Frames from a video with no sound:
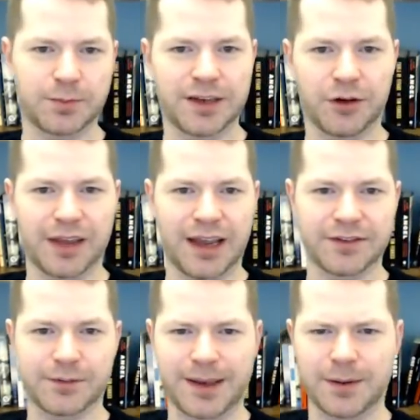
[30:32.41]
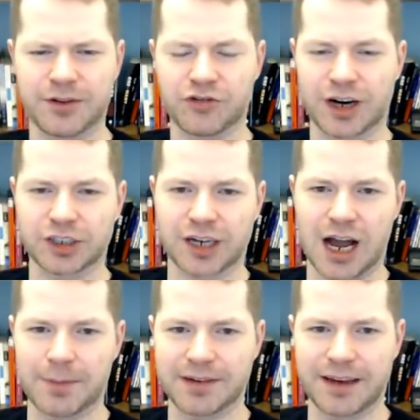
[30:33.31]
but don't they have to speed up the structure to
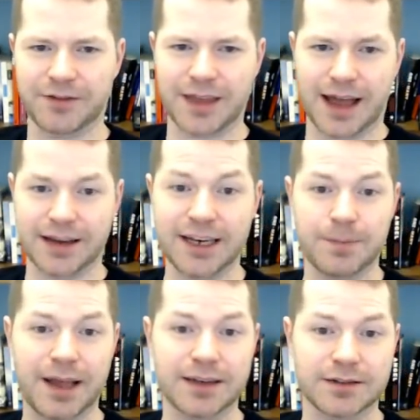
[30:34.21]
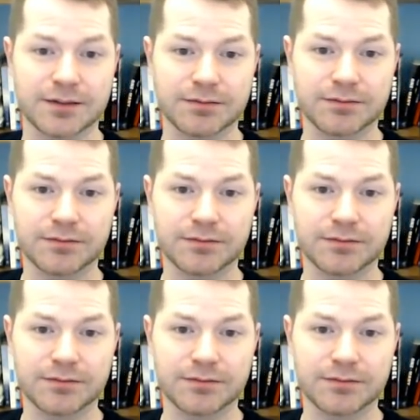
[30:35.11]
compensate for that? It depends,